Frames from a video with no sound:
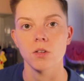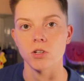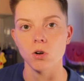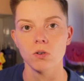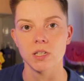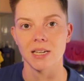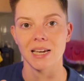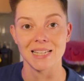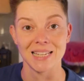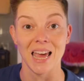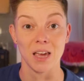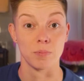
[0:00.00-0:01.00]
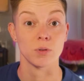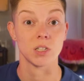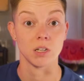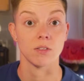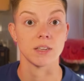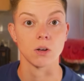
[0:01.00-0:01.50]
The Doctor isn't able to
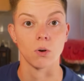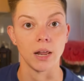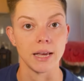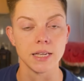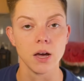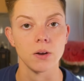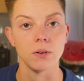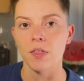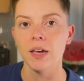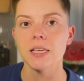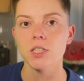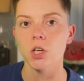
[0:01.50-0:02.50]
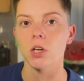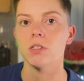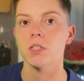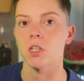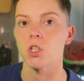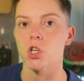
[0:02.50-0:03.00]
do this on his own. I think it's
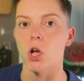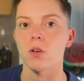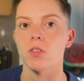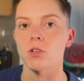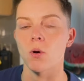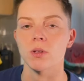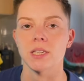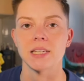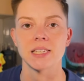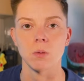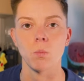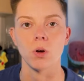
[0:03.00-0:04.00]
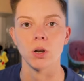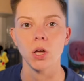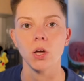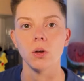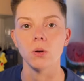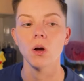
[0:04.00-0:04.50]
good to show the Doctor someone
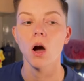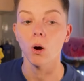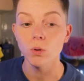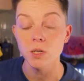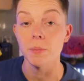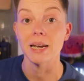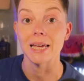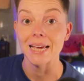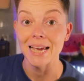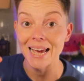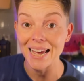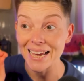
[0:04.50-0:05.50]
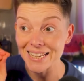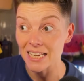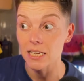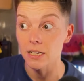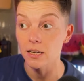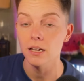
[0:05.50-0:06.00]
who ultimately
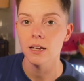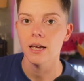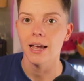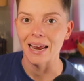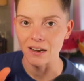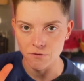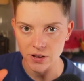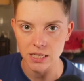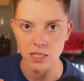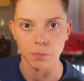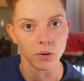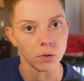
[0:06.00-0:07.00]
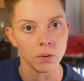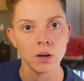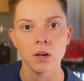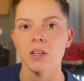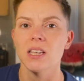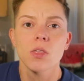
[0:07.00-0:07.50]
isn't invincible,
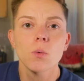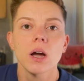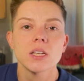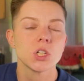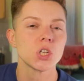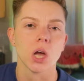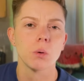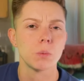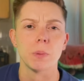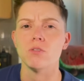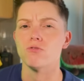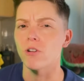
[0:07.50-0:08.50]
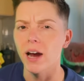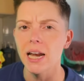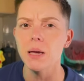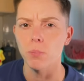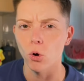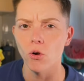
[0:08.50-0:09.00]
because otherwise the show would be
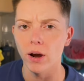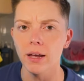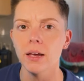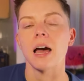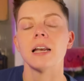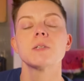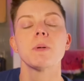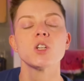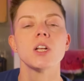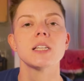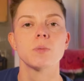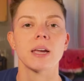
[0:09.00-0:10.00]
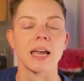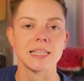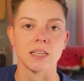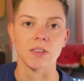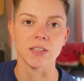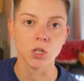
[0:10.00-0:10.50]
really boring. And especially as we're
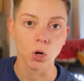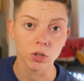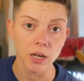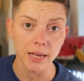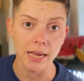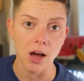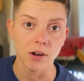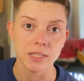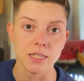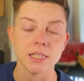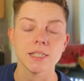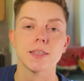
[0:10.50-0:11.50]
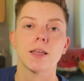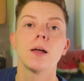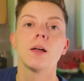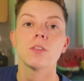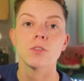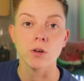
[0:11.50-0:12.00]
getting these godlike characters,
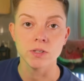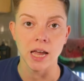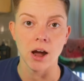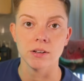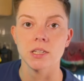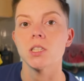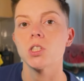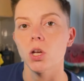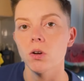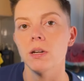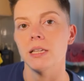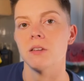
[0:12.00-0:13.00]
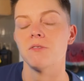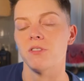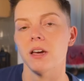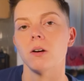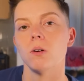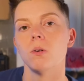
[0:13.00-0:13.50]
those characters do need to
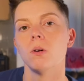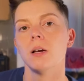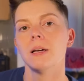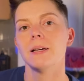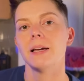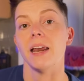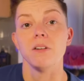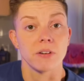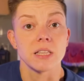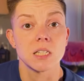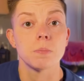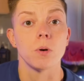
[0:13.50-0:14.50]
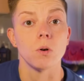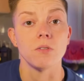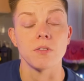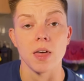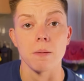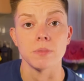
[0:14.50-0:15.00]
feel invincible
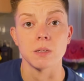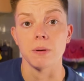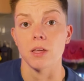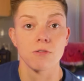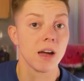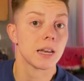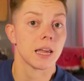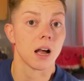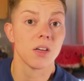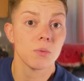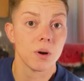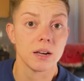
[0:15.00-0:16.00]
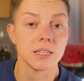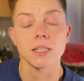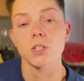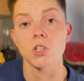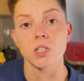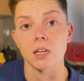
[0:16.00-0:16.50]
for them to be threatening. Otherwise, it's
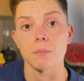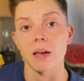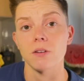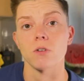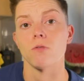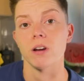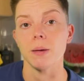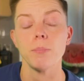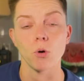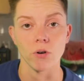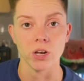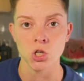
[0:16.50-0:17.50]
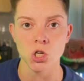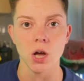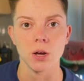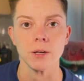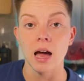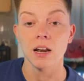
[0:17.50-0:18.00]
just going to make for a really boring
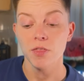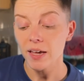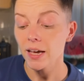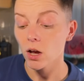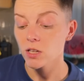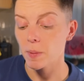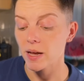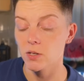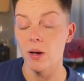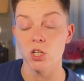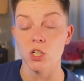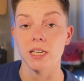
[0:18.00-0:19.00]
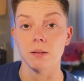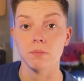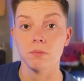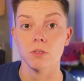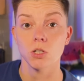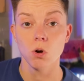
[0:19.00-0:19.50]
show. And I think it goes back to actually
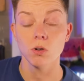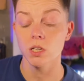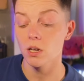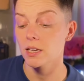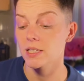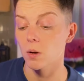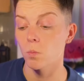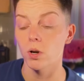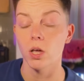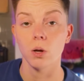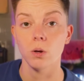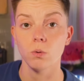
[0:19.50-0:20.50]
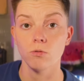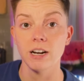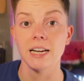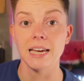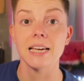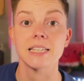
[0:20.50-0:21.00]
the Doctor as someone who
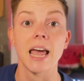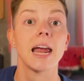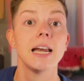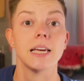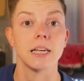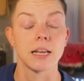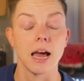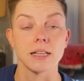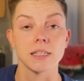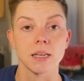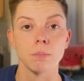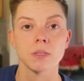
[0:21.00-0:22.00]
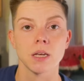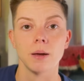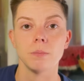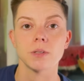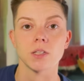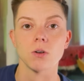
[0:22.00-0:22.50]
really is alien, and
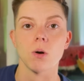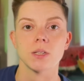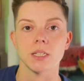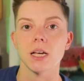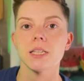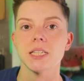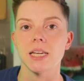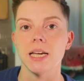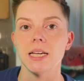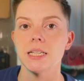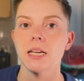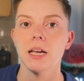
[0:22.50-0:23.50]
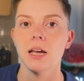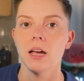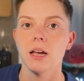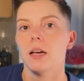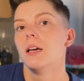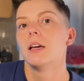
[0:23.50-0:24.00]
sometimes the Doctor does need
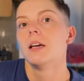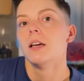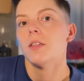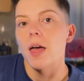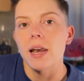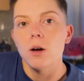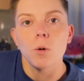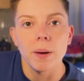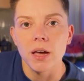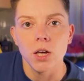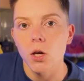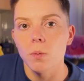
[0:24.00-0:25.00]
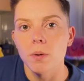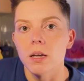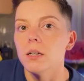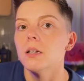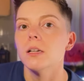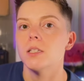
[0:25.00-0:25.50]
that little bit of
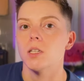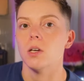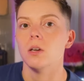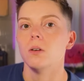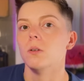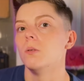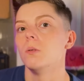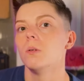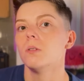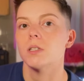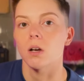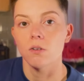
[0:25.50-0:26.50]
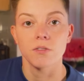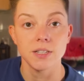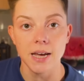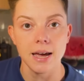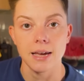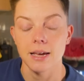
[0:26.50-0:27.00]
human to solve the
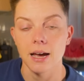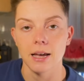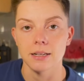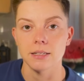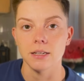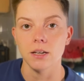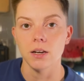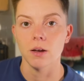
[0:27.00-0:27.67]
day. And, you know,